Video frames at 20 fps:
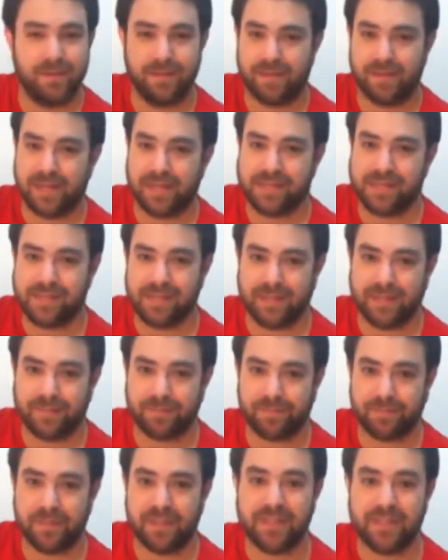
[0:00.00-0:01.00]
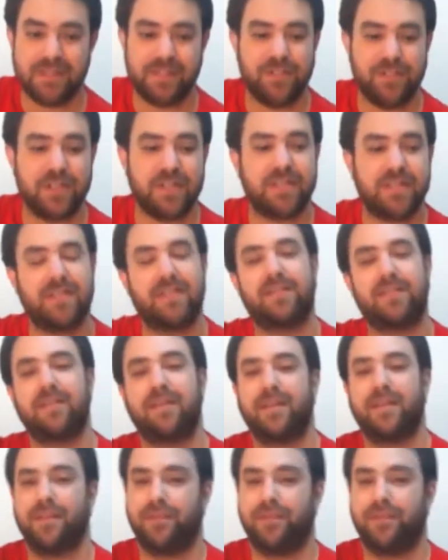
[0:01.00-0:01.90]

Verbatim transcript: That's it. It's just